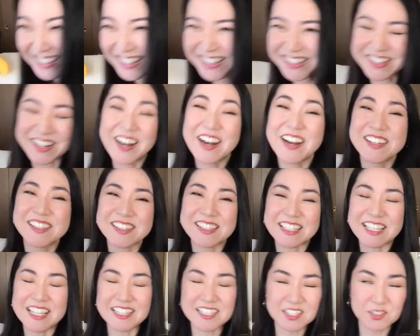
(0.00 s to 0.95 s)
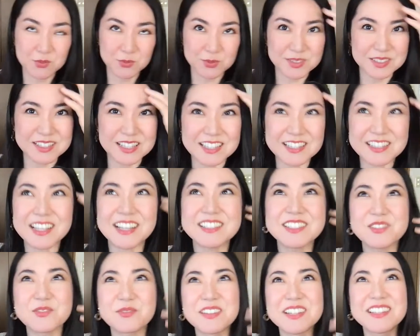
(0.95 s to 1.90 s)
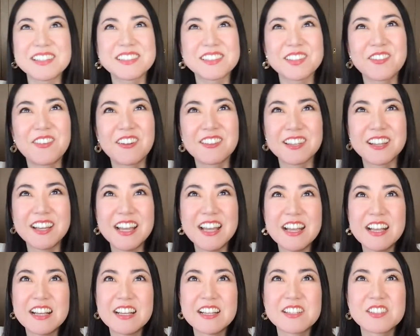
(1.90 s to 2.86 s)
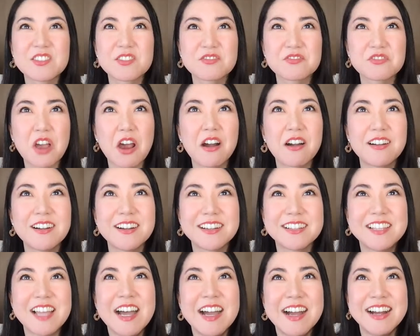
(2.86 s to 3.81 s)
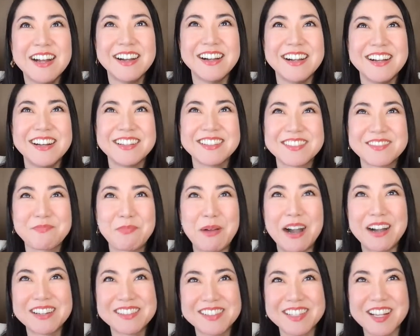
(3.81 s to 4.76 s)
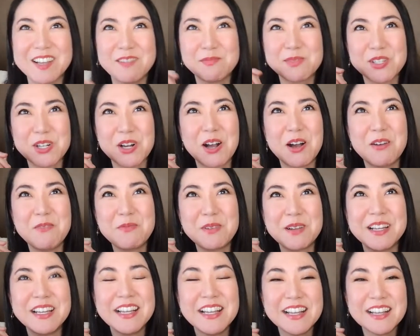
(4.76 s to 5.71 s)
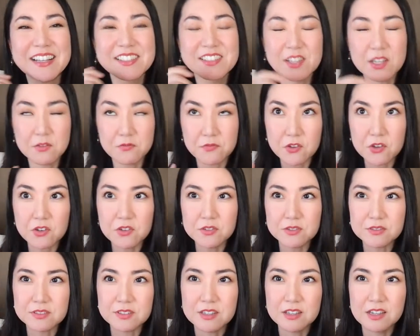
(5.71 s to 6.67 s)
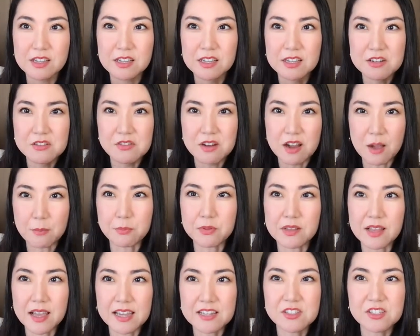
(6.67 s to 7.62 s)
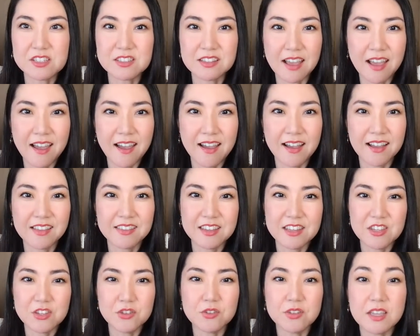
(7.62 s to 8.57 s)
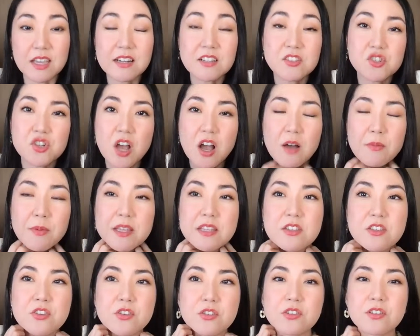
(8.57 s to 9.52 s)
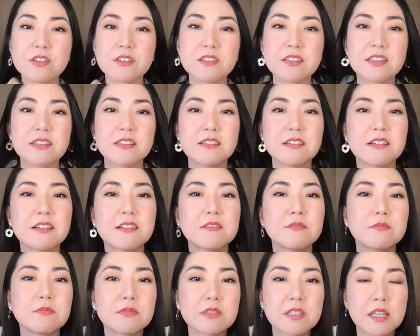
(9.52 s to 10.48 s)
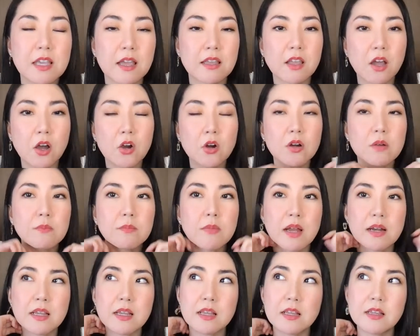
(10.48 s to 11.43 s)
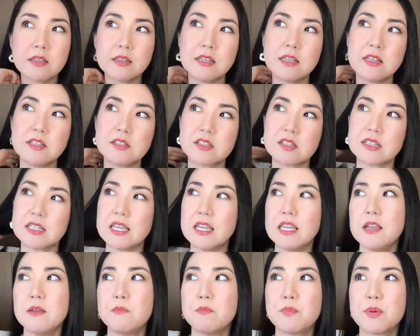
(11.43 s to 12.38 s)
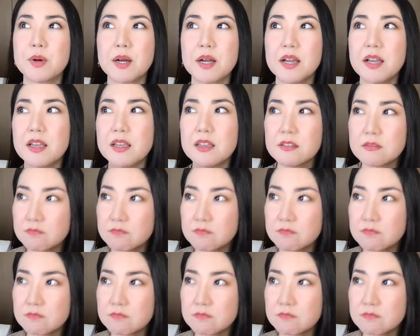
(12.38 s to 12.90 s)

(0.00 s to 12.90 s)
Seriously, that's what it's called. So dark part-time job. So if you apply to that, then you get a job and you can earn money easily, but